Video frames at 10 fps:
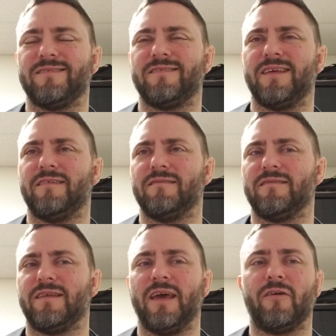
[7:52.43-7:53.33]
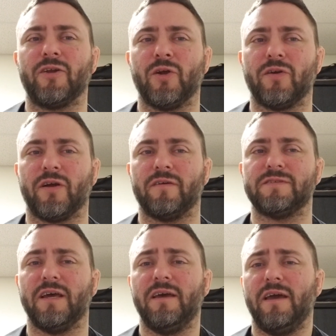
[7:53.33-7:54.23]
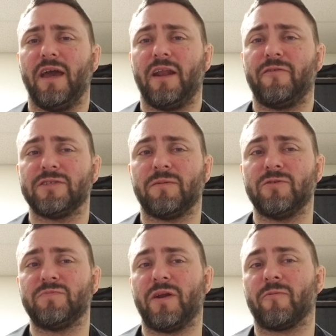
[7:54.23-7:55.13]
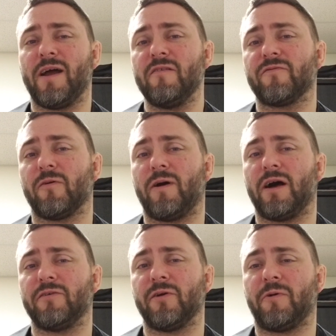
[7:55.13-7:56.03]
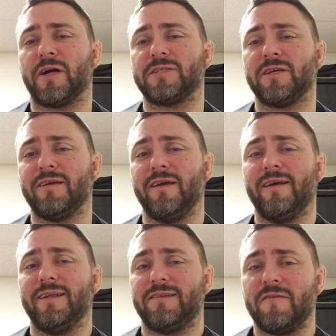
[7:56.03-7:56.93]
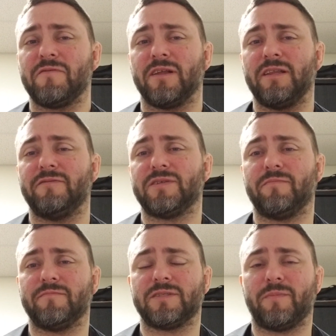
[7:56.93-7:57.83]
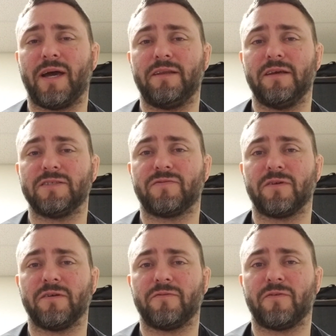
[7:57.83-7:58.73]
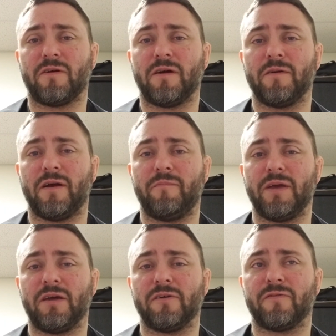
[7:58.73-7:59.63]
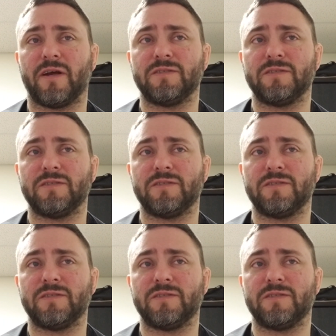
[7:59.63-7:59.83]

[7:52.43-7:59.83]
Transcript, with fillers: that get on your nerves? And if you're someone who's been around for a while and you're watching, definitely leave some, some ideas for, for our uh, beginner friends